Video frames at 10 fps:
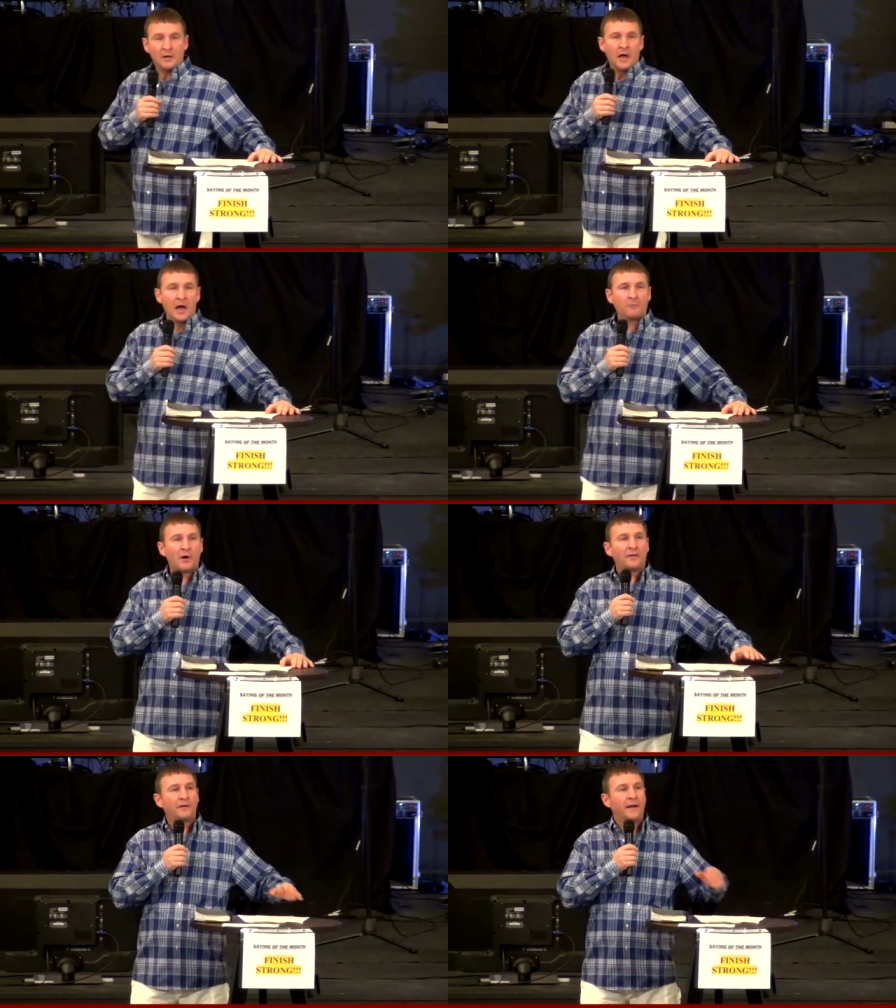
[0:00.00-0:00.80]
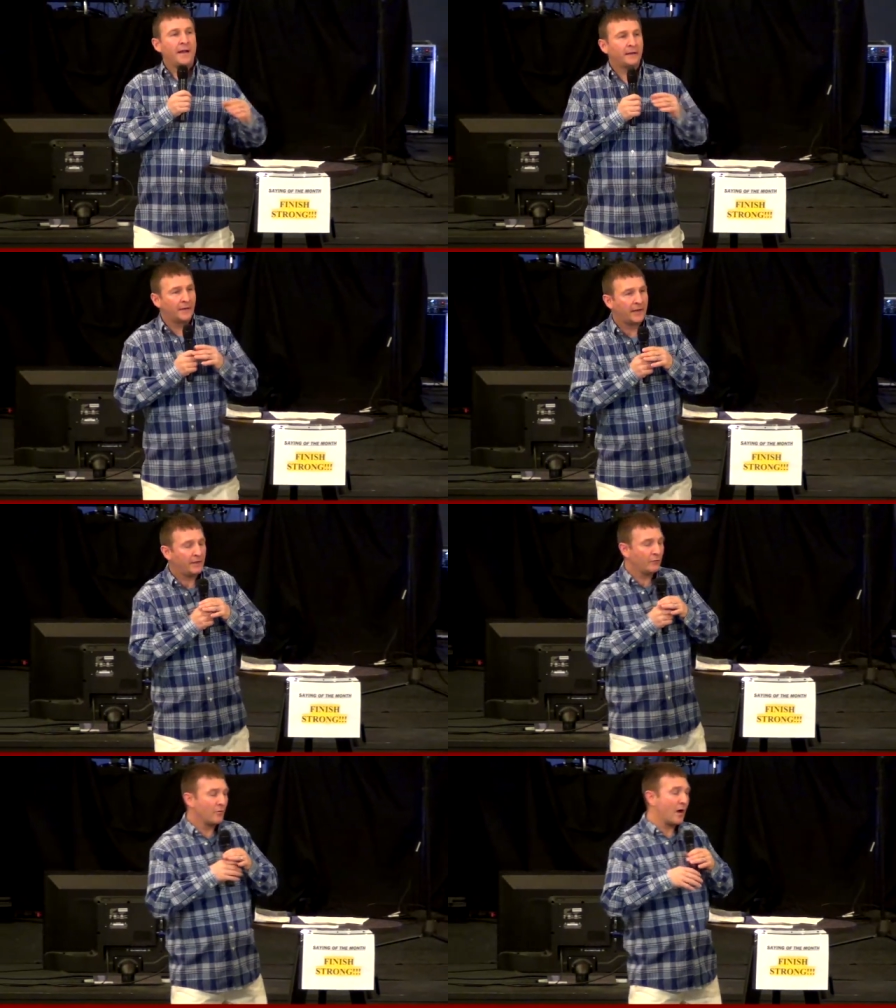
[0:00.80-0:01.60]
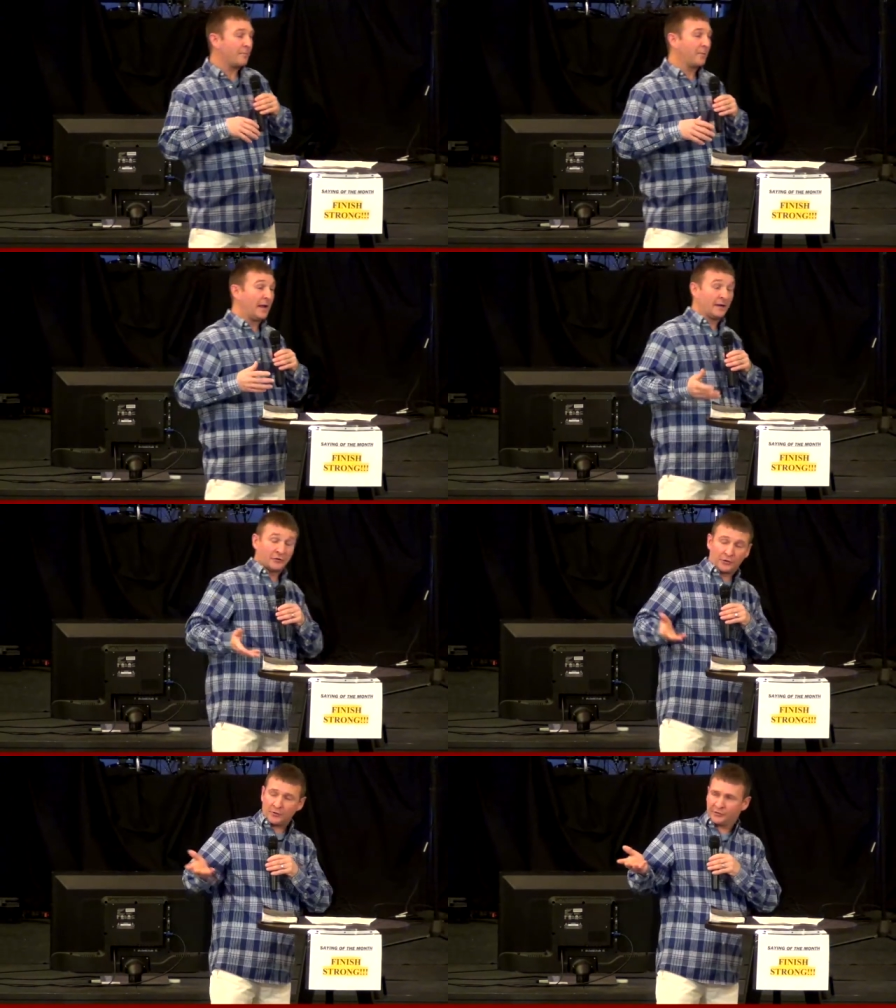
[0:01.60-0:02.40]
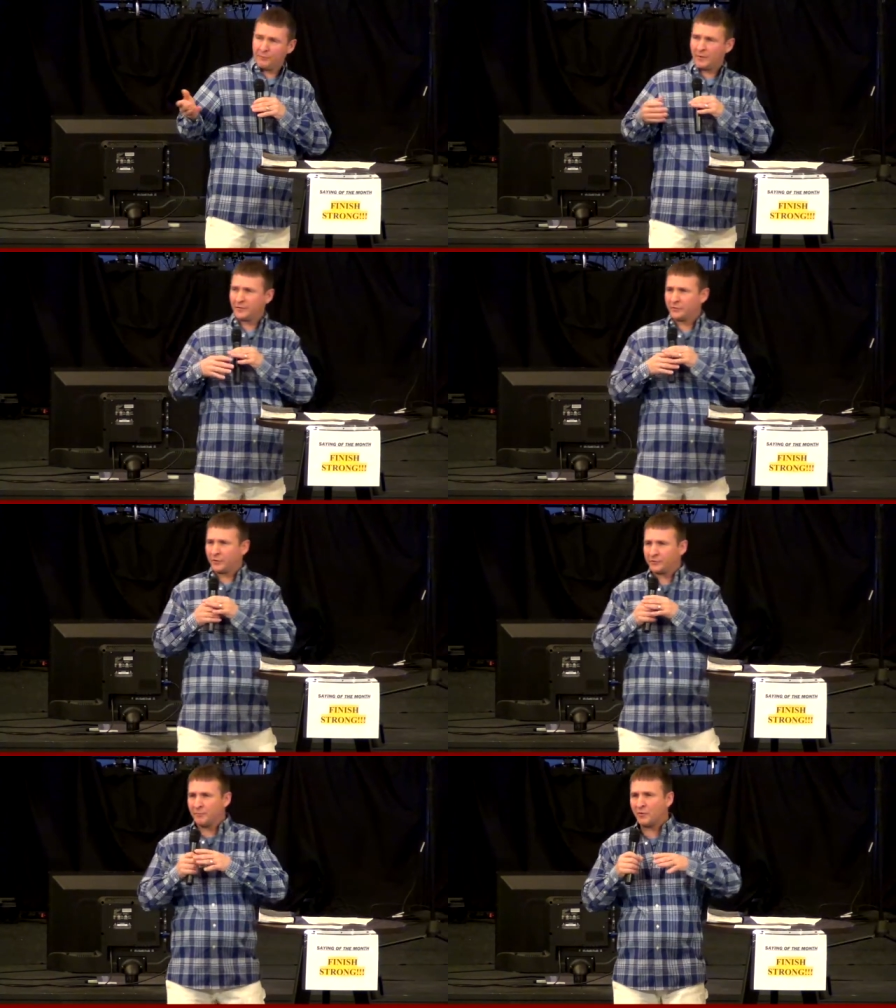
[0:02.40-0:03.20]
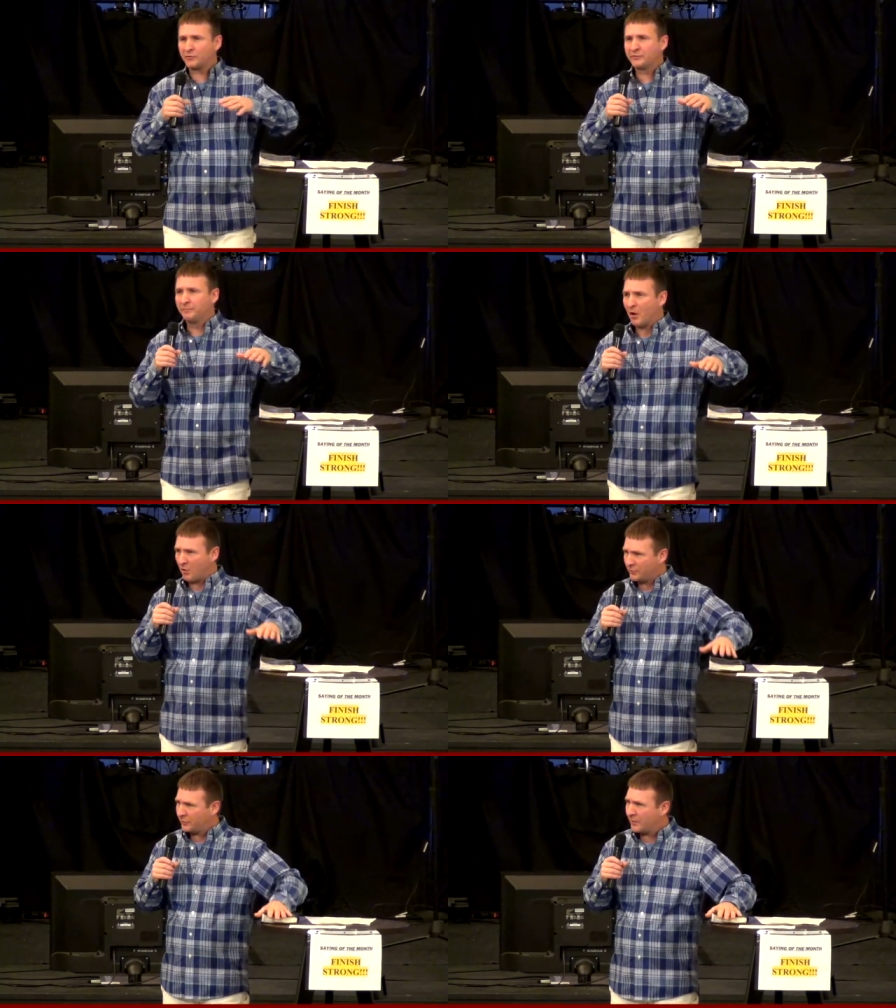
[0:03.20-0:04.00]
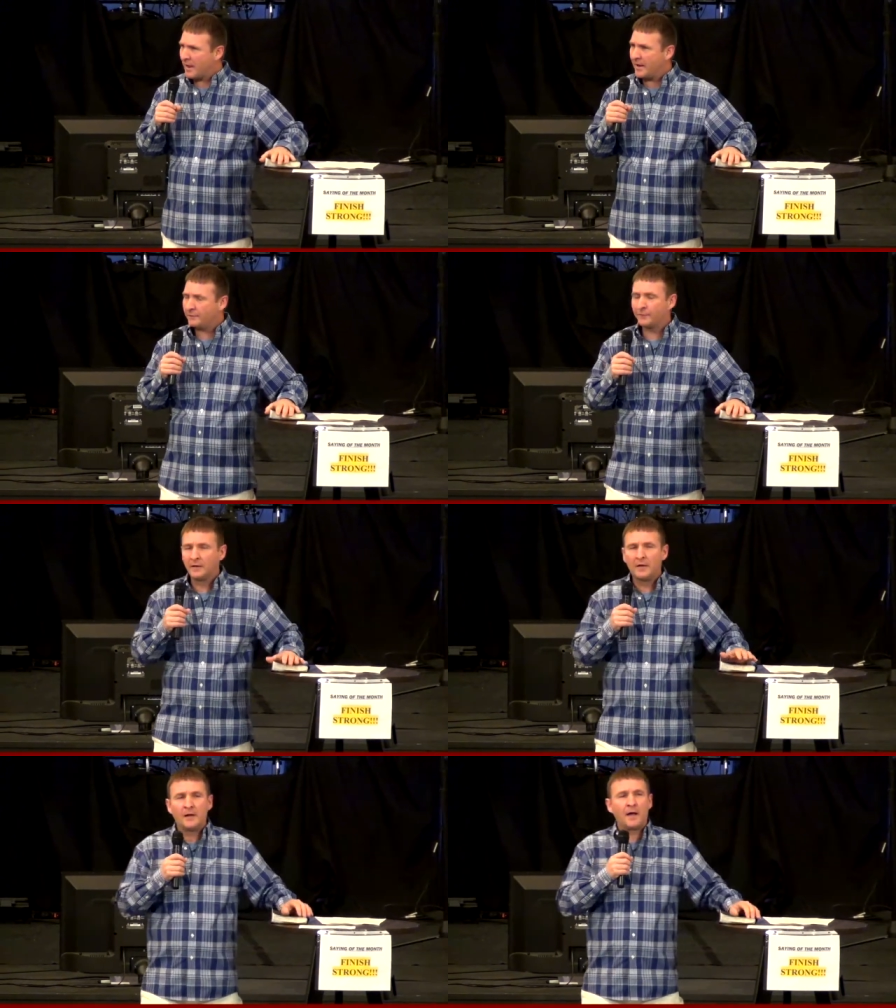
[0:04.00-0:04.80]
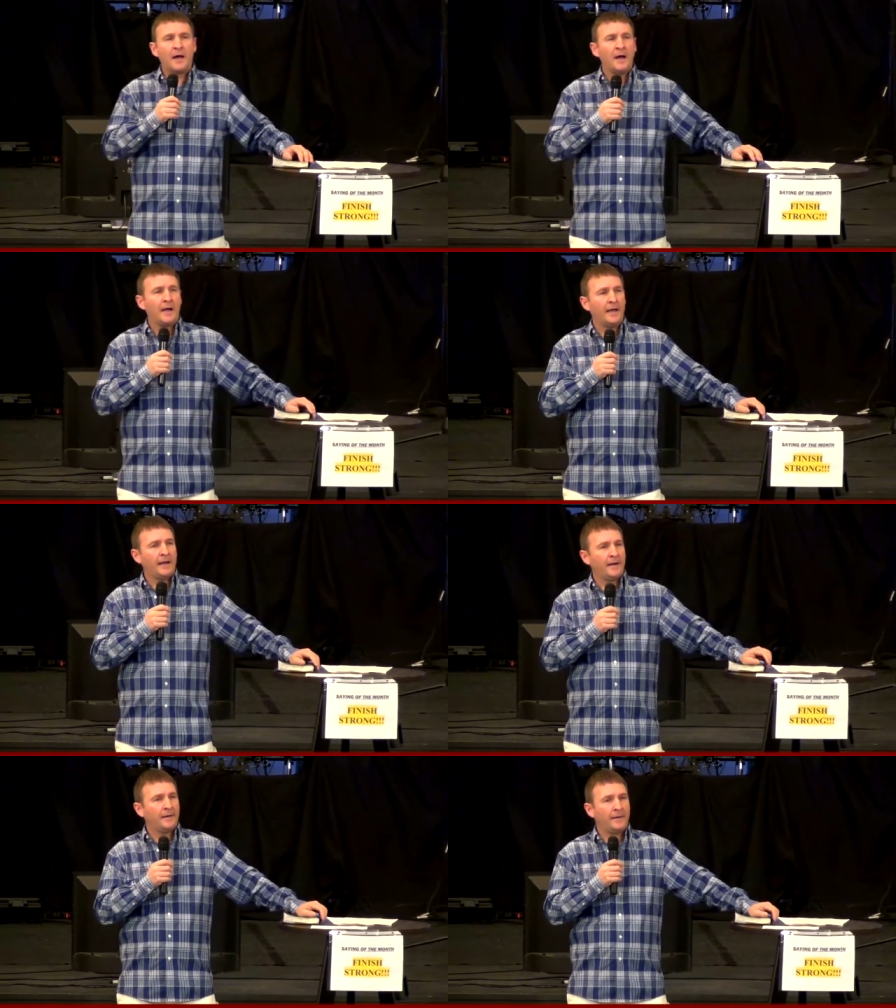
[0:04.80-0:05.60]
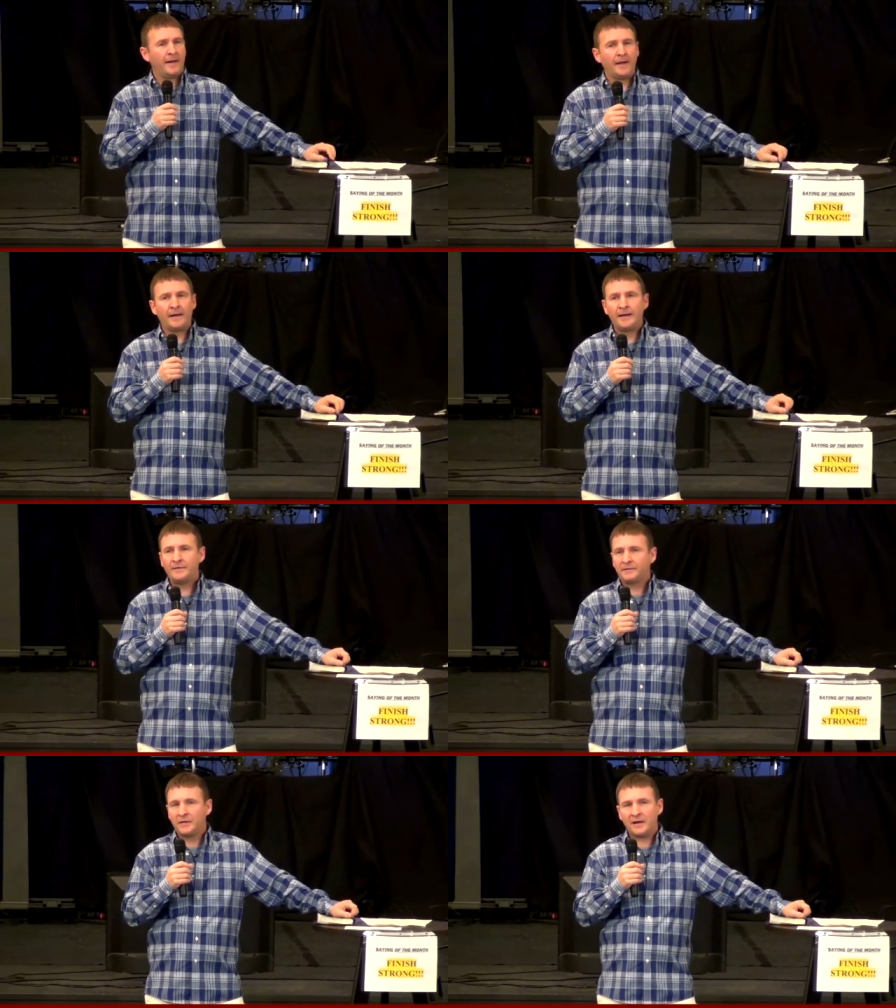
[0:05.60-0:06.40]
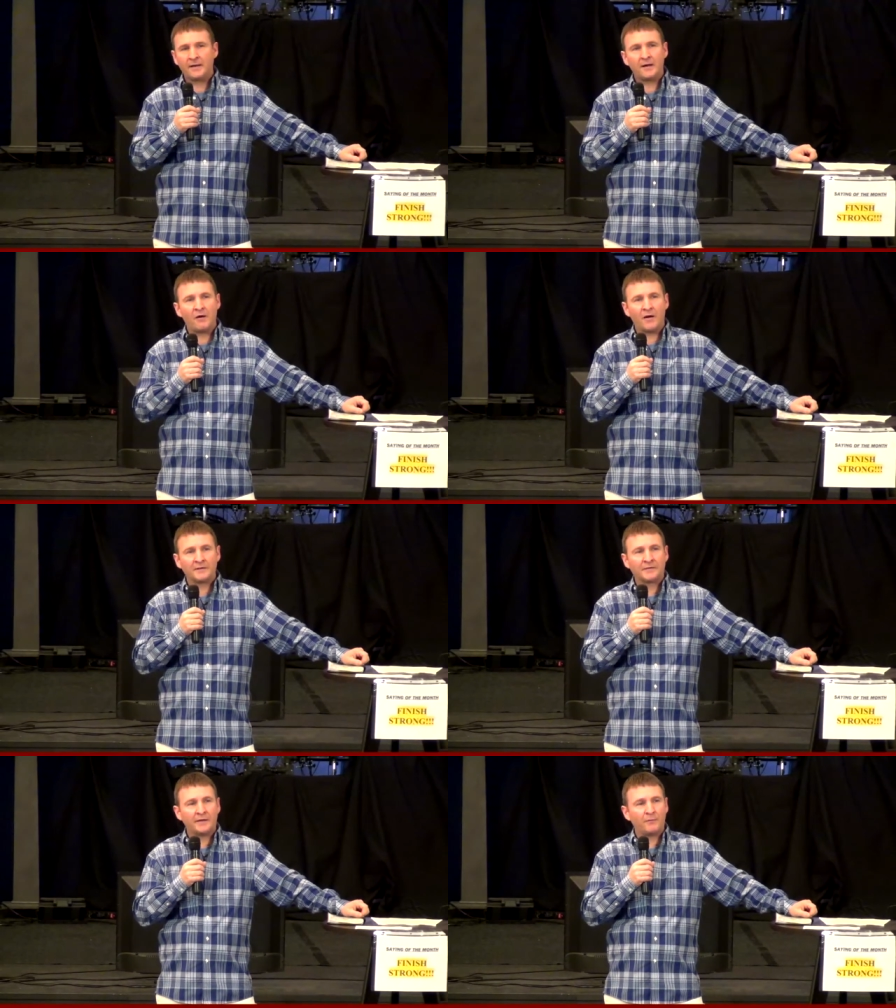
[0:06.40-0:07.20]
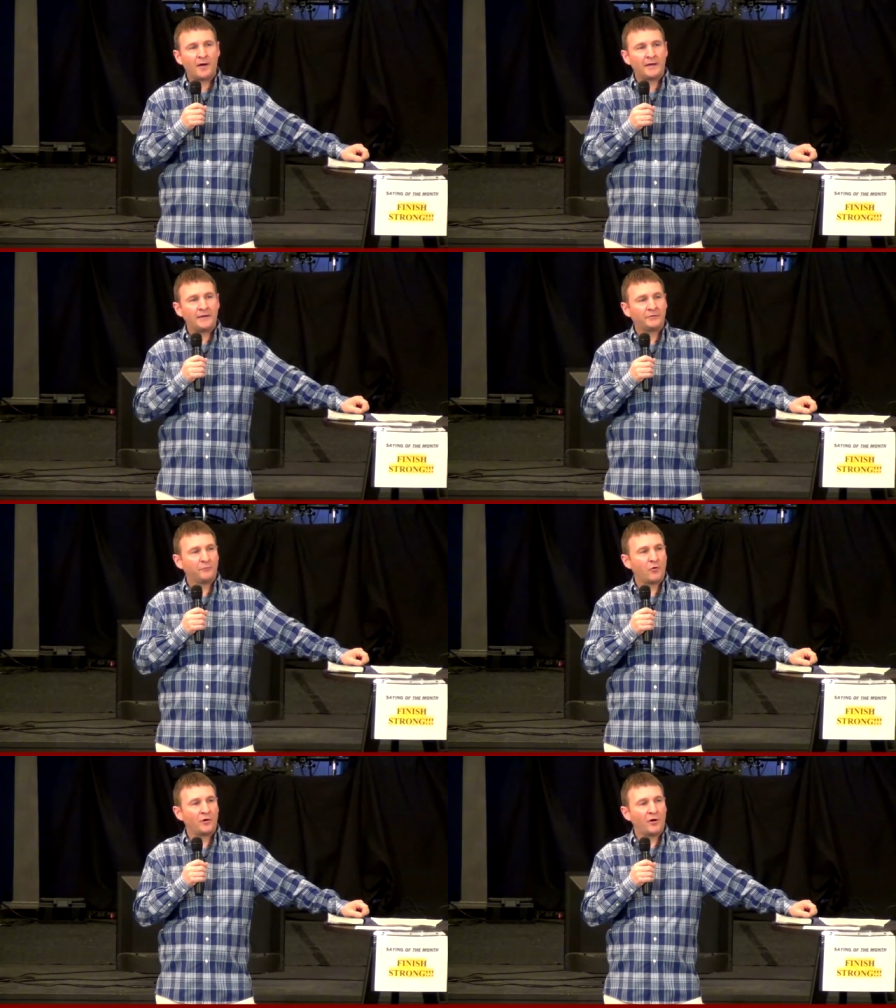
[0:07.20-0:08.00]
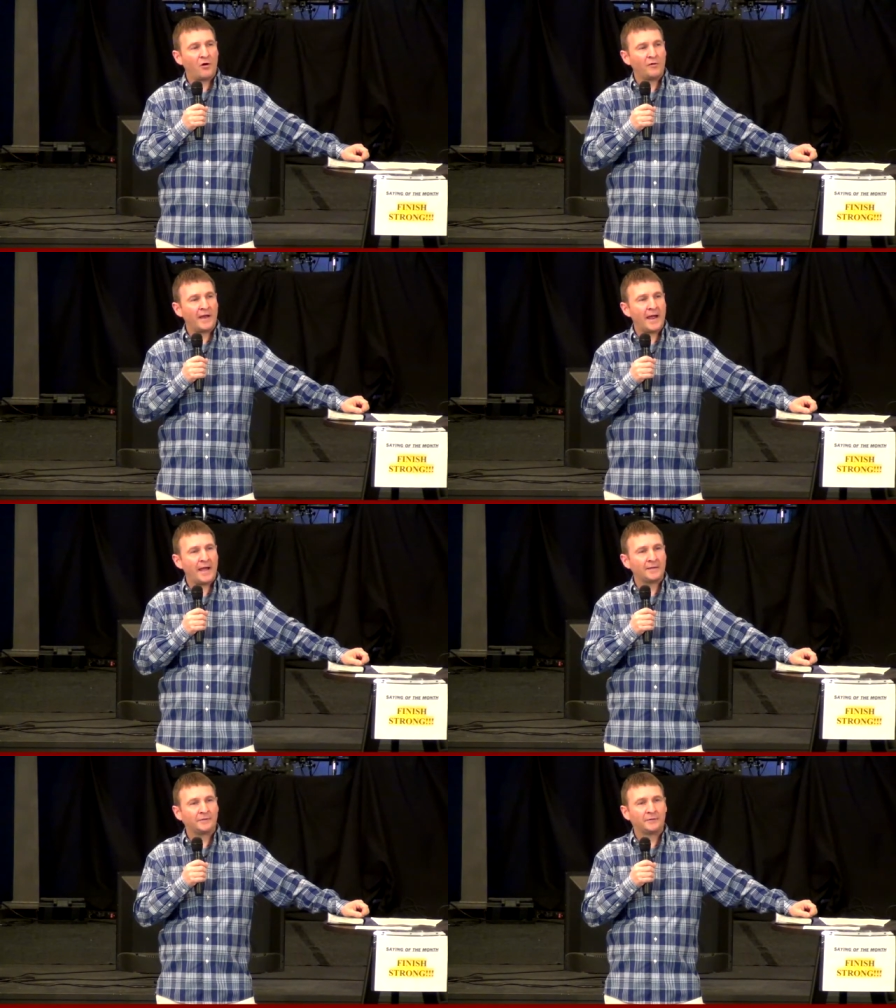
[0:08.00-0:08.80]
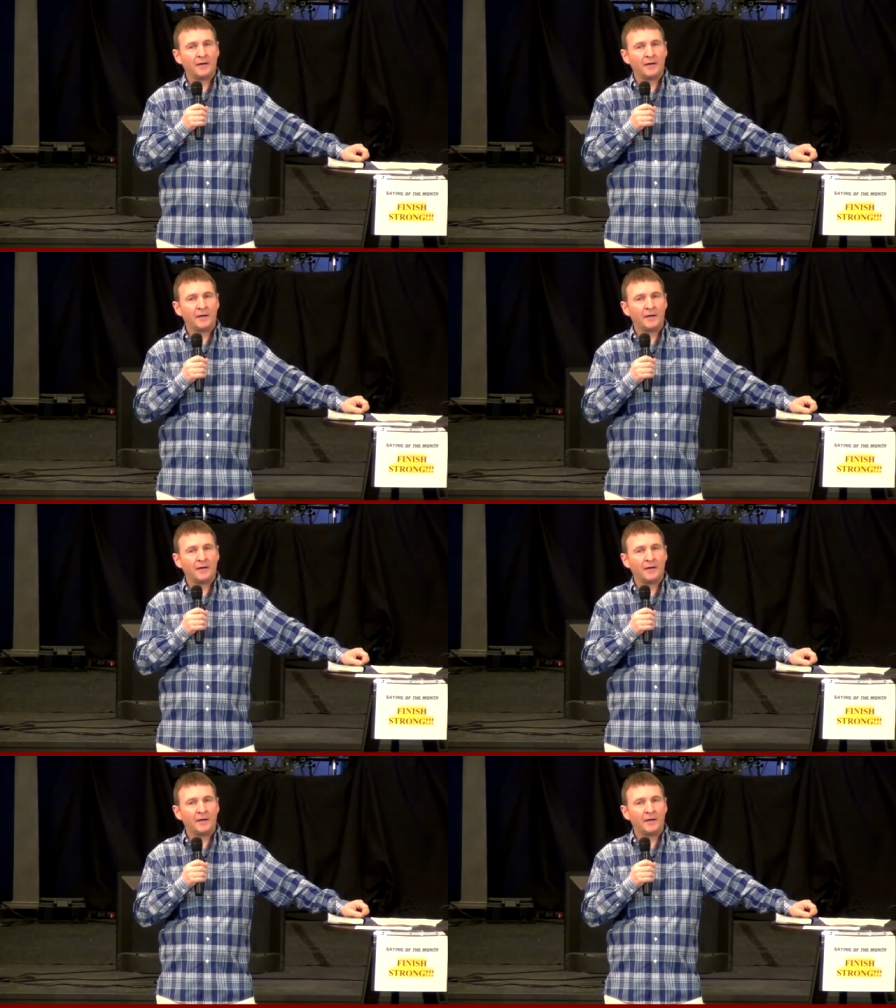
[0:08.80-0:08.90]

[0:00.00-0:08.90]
Uh, Brother Nick, he grew up in the church. You were in the church most all your life, uh, and and he's done it all. I'll tell you what, he's worn all the hats.